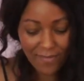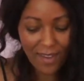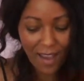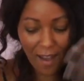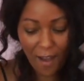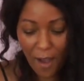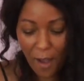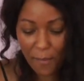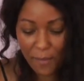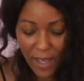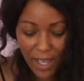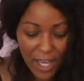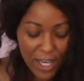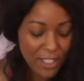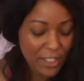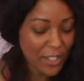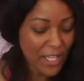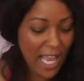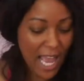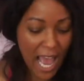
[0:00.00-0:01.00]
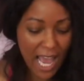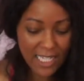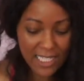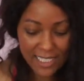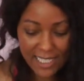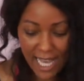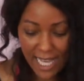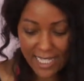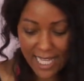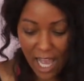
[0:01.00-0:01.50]
Um, so yeah, I
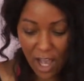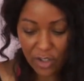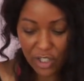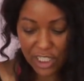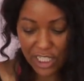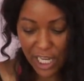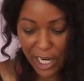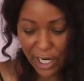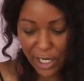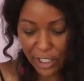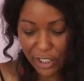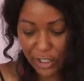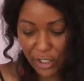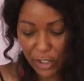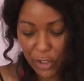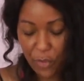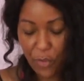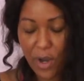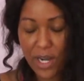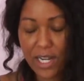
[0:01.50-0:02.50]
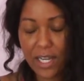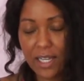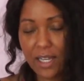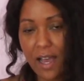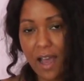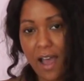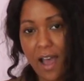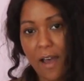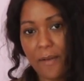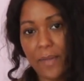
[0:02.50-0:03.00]
just sat downstairs. So you want
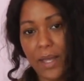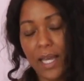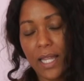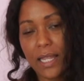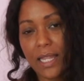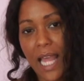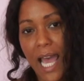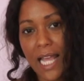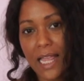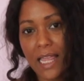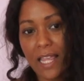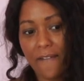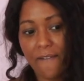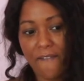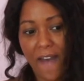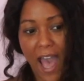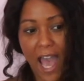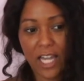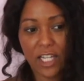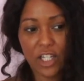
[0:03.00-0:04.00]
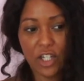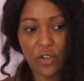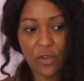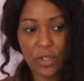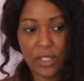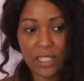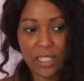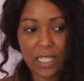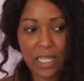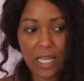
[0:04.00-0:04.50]
to um, let the vaginal
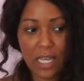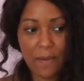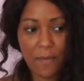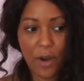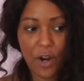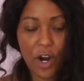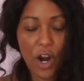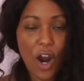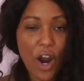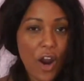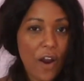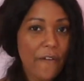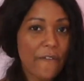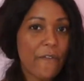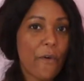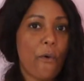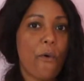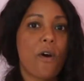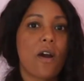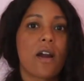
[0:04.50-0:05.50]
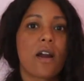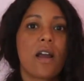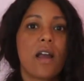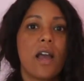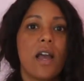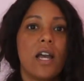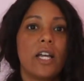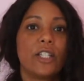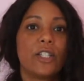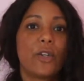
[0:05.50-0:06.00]
steam occur for
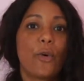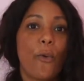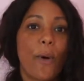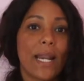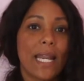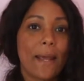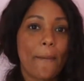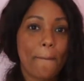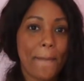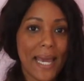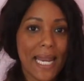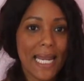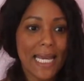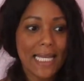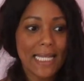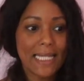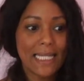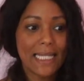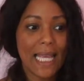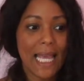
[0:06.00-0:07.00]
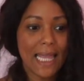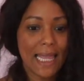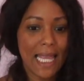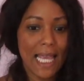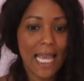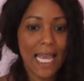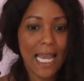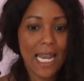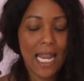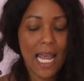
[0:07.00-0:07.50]
20 minutes and
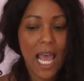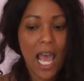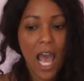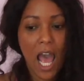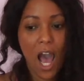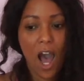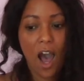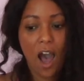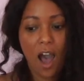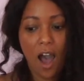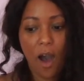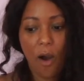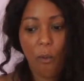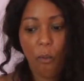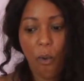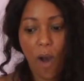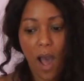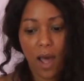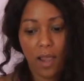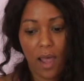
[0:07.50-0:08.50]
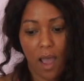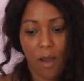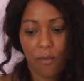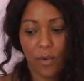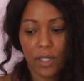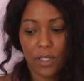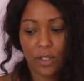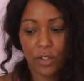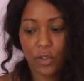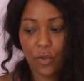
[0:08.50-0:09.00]
then uh, while I
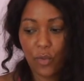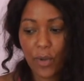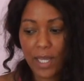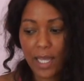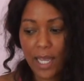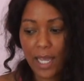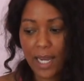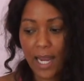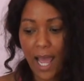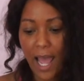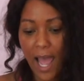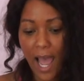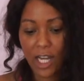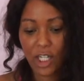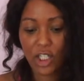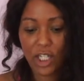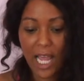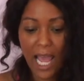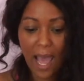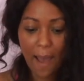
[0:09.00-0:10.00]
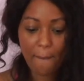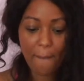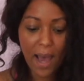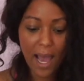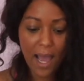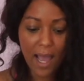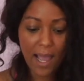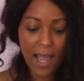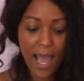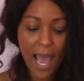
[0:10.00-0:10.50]
was doing it, I actually had
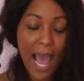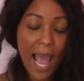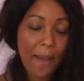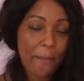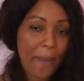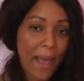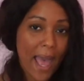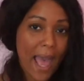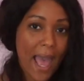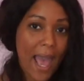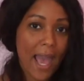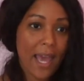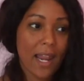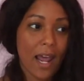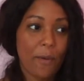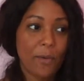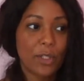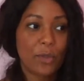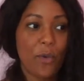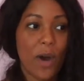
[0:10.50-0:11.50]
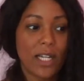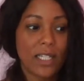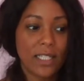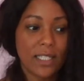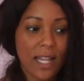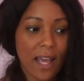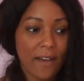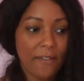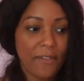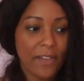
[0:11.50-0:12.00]
my iPad. I was watching
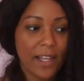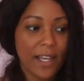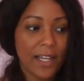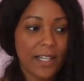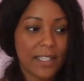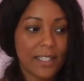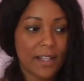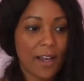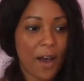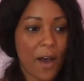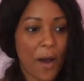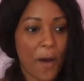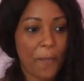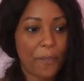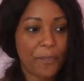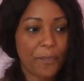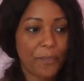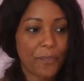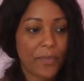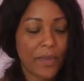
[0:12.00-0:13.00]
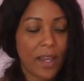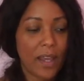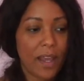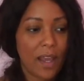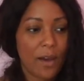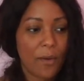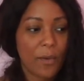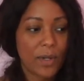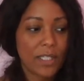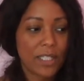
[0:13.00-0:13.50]
Netflix. Um,
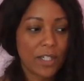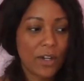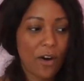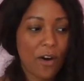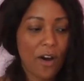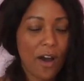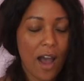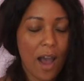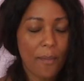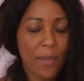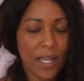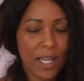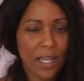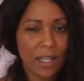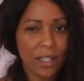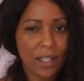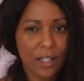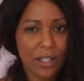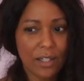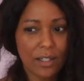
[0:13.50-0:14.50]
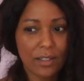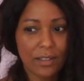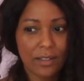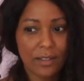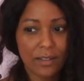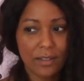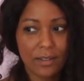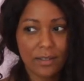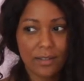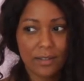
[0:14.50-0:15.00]
what is it called? I'm a Killer.
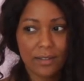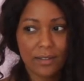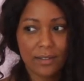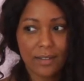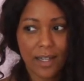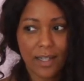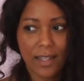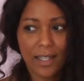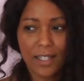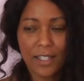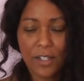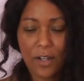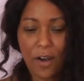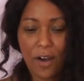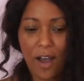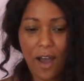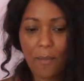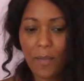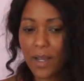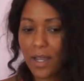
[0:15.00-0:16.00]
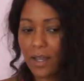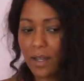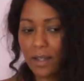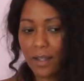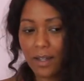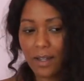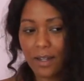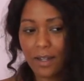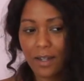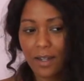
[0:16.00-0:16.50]
I think it's called I'm a
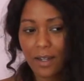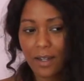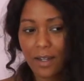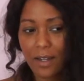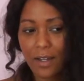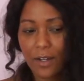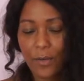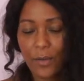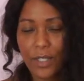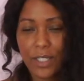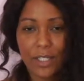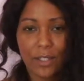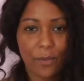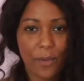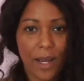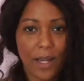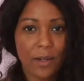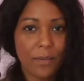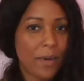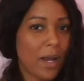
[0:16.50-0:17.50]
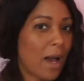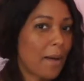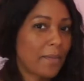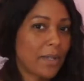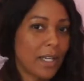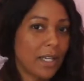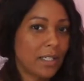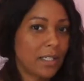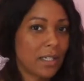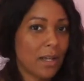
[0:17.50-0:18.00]
Killer, which is a random
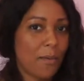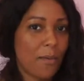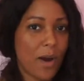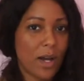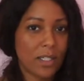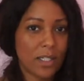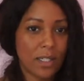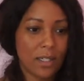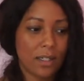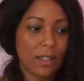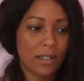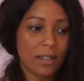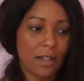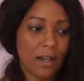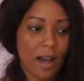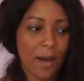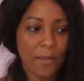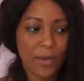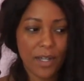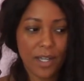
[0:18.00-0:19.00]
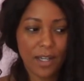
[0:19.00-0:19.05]
combination. I'm watching I'm a